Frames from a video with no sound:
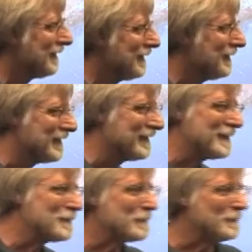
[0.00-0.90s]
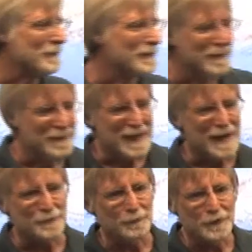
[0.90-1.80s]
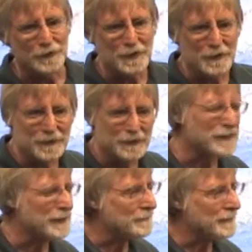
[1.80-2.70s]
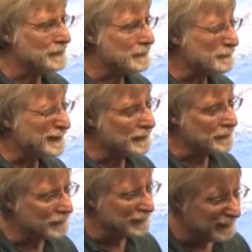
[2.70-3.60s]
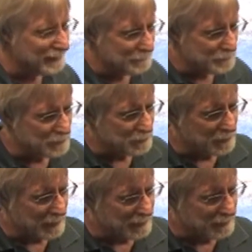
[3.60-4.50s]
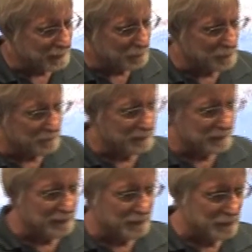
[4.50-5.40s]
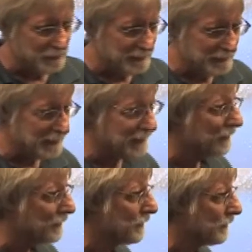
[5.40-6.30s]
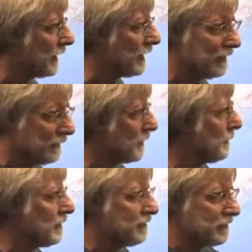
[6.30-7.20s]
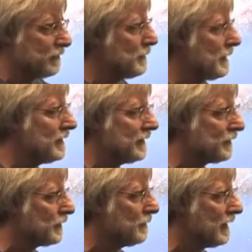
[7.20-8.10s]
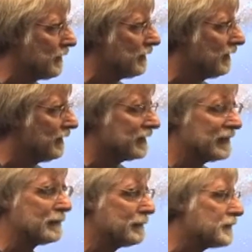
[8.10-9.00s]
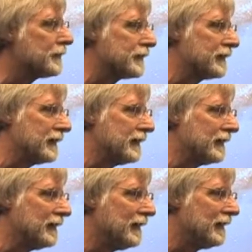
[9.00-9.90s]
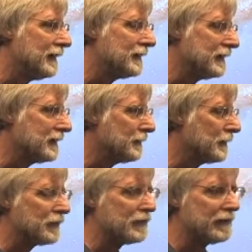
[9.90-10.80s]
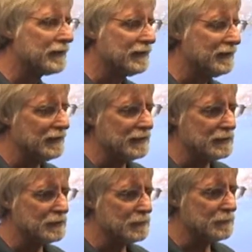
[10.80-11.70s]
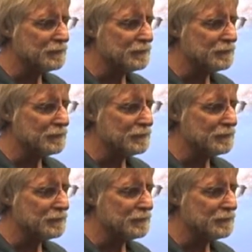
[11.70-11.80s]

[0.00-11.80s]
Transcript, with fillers: uh, than they do mm-hmm. the actual discoveries that they find on Mars. So I think what we need is to get society, and somehow maybe that's the method, to get them interested again, to get them to see that, you know,